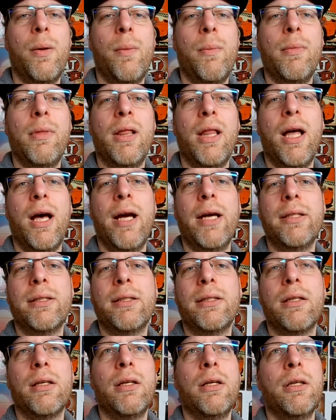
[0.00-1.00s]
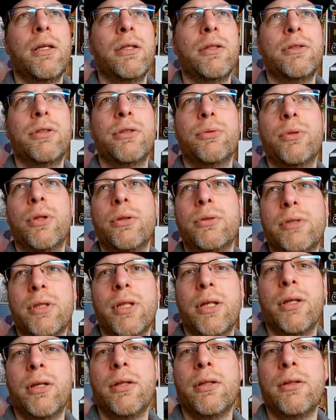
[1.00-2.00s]
like the
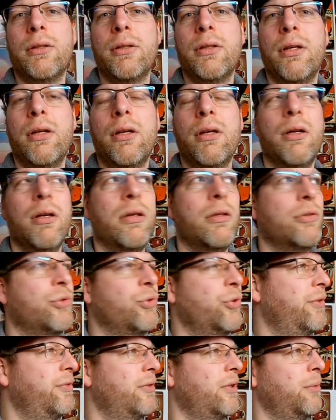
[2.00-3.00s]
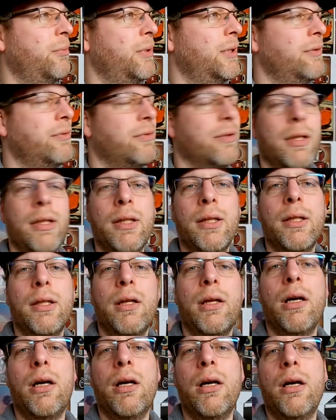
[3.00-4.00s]
Rota Drift, I believe.
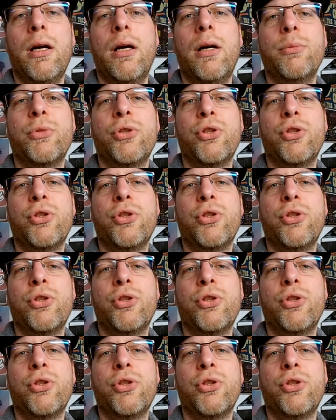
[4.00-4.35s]
It's